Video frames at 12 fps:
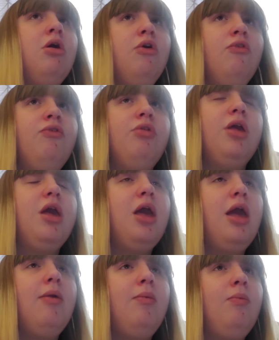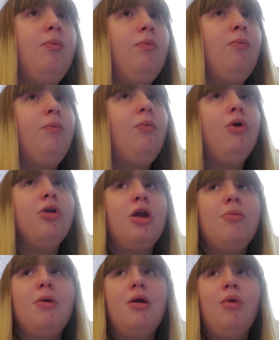Hopefully, I woke
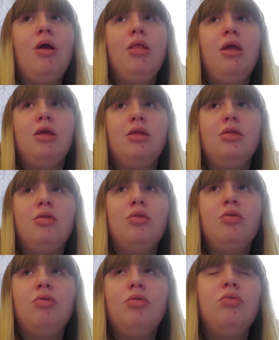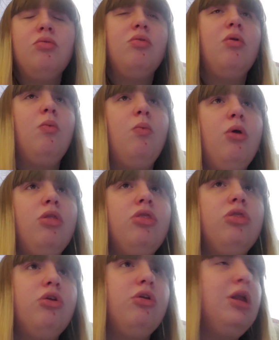up around like
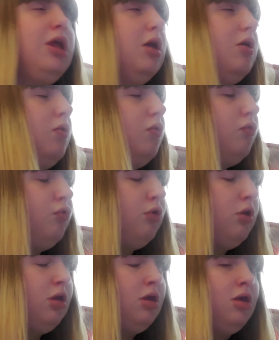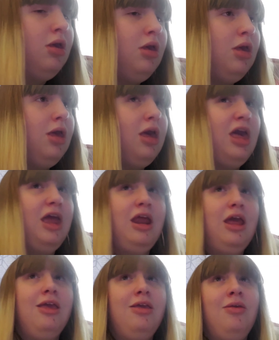1:30ish,
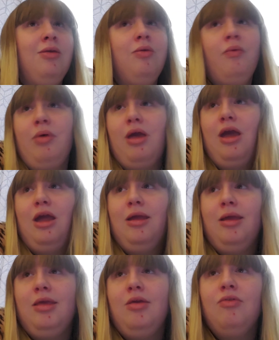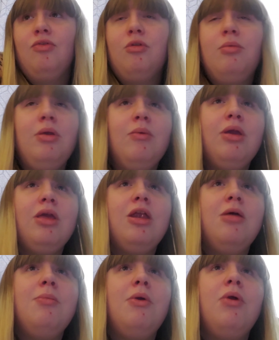and I I used to be
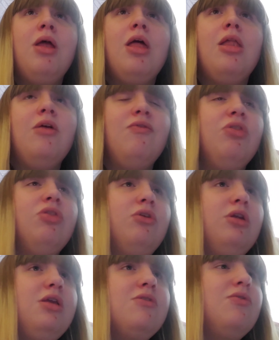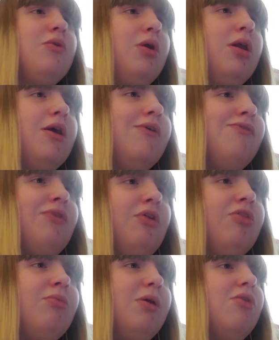waking up around 11:30, so I gotta
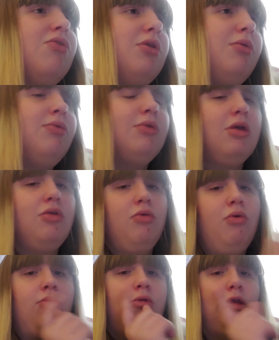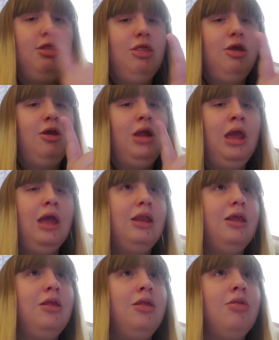fix my sleep schedule right there. I
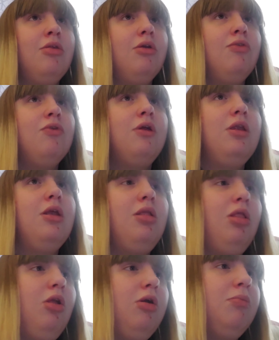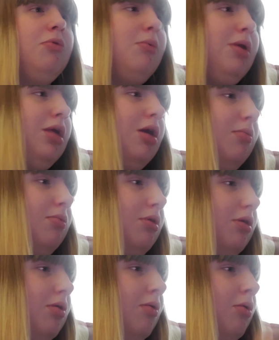need to start setting an alarm to wake up
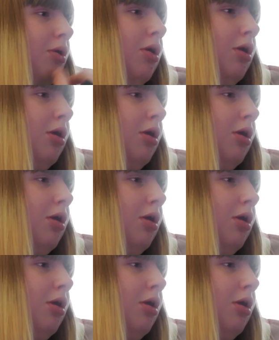too.